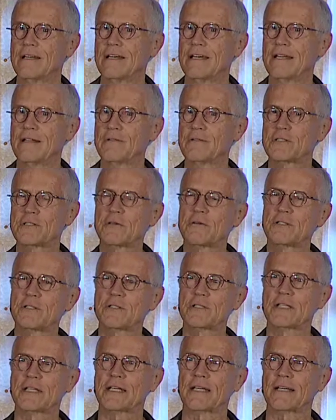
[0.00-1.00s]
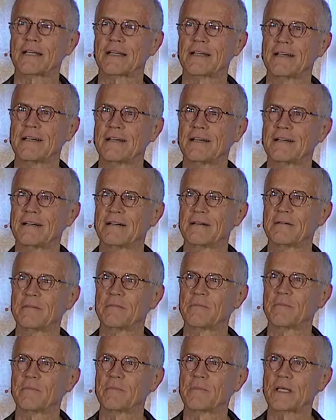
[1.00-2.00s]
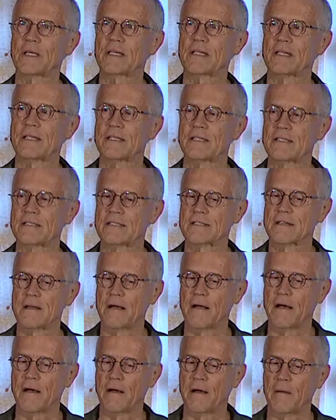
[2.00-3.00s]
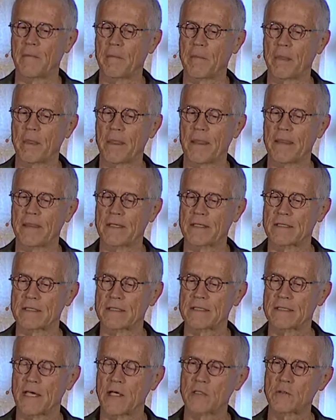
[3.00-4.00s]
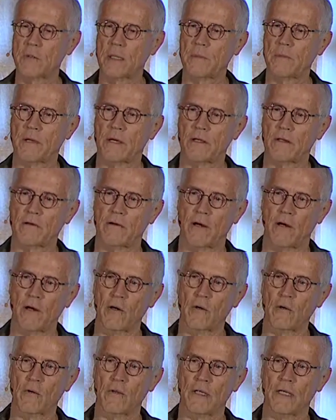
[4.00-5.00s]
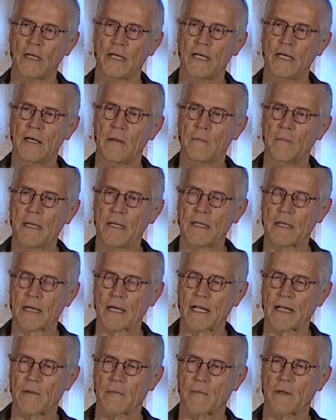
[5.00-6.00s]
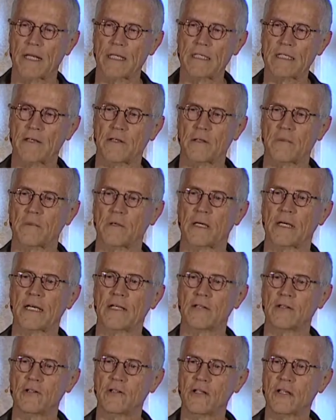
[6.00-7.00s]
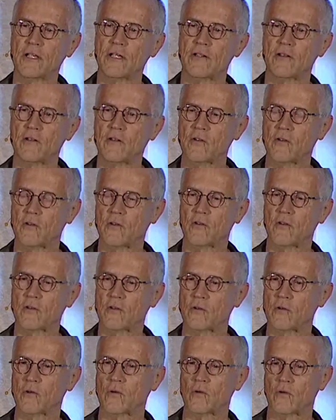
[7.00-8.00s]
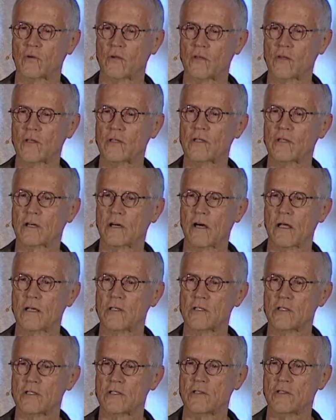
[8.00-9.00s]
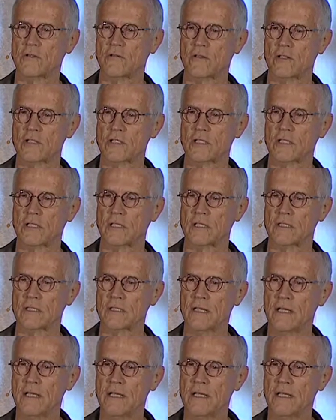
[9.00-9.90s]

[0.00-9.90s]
And it was so interesting um, because uh, the salespeople on their own made a kind of précis of the book and took it to schools, took it to colleges, universities.